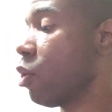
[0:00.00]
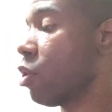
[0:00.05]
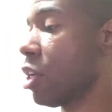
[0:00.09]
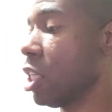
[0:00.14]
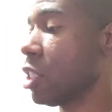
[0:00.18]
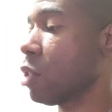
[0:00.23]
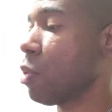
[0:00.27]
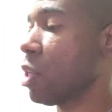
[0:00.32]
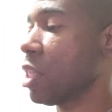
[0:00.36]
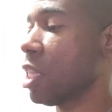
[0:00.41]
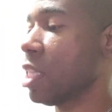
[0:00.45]

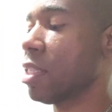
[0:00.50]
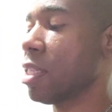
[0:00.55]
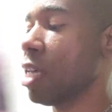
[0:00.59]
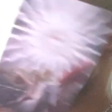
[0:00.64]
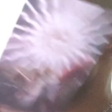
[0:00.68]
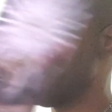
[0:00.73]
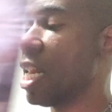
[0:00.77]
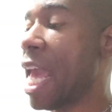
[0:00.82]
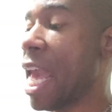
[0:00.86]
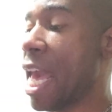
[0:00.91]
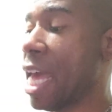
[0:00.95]
Because with the
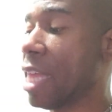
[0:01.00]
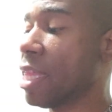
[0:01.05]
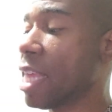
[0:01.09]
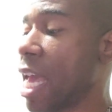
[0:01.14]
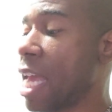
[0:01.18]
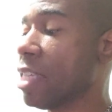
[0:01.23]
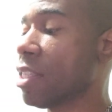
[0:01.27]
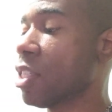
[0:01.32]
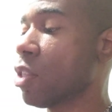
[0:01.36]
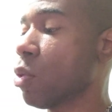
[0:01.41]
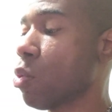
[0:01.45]
sun and
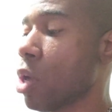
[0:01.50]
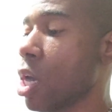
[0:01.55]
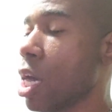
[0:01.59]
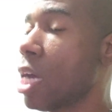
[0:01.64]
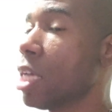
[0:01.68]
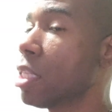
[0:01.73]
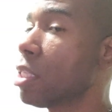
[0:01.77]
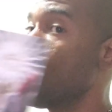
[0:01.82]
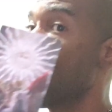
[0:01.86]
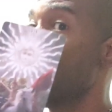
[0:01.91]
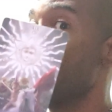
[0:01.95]
the ace of
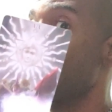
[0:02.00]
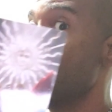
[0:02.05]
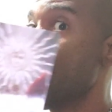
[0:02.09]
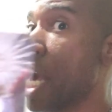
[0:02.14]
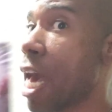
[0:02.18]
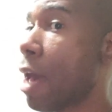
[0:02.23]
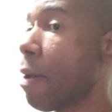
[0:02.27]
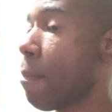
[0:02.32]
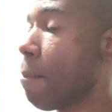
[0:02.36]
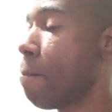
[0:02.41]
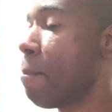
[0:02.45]
wands,
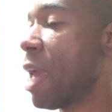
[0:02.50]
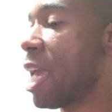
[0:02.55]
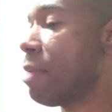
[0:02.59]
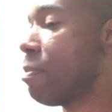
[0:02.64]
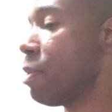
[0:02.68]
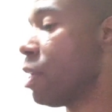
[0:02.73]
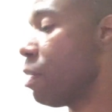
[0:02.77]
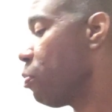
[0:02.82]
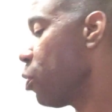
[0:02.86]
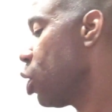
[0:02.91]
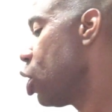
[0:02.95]
yeah,
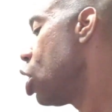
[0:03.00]
baby.